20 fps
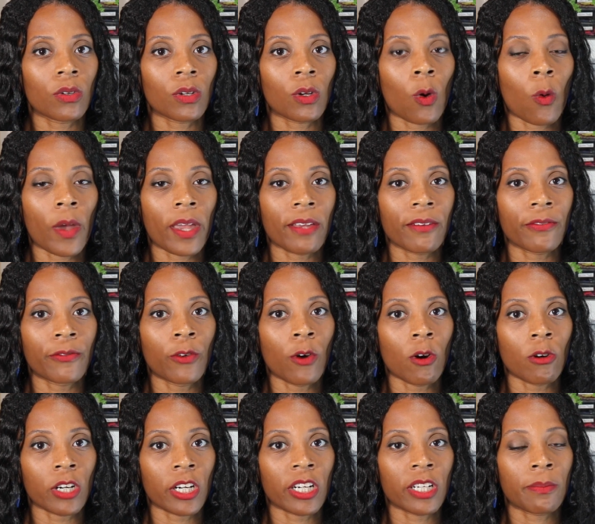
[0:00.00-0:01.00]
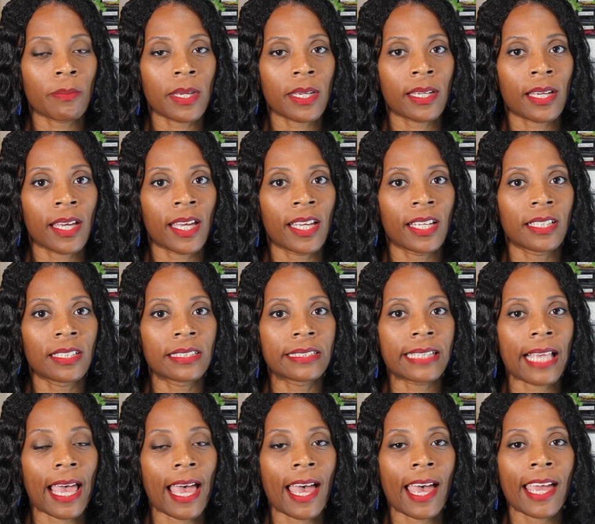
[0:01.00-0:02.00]
going forward,
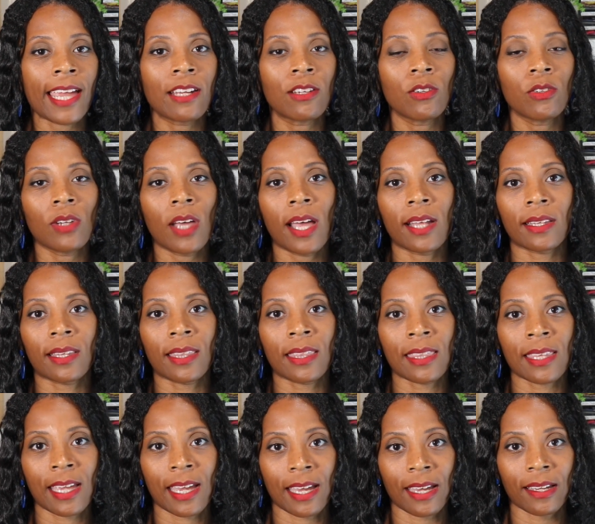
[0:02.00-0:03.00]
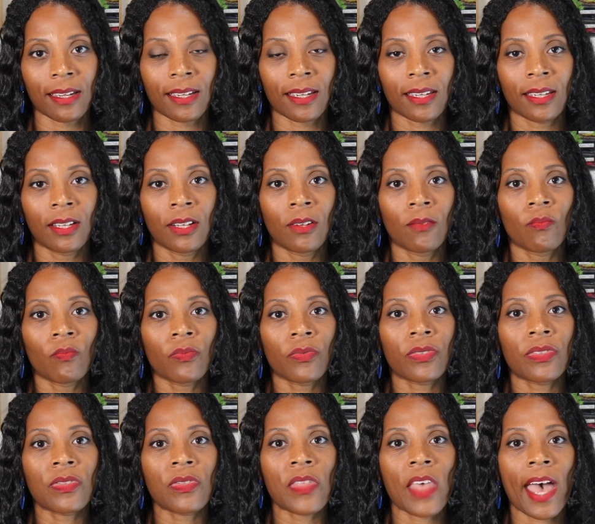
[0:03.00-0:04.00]
because I do not think
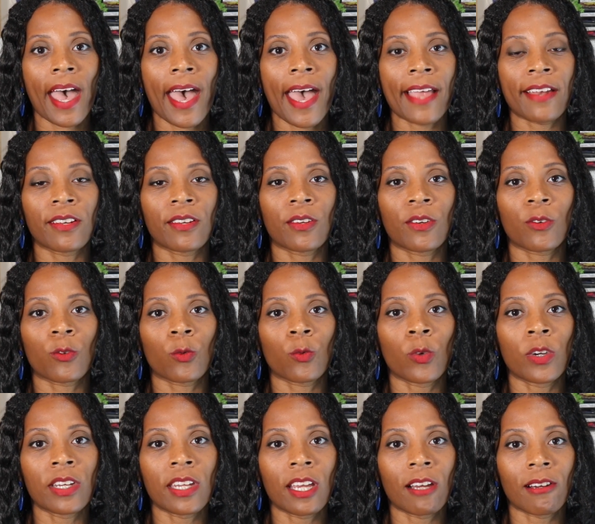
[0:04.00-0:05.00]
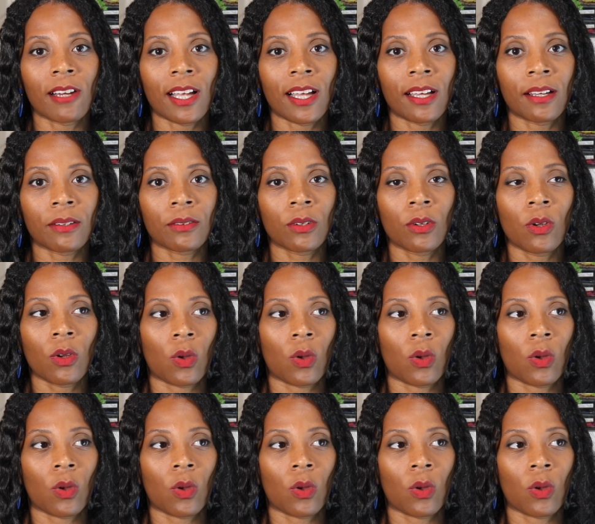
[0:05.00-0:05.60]
that Rhaenyra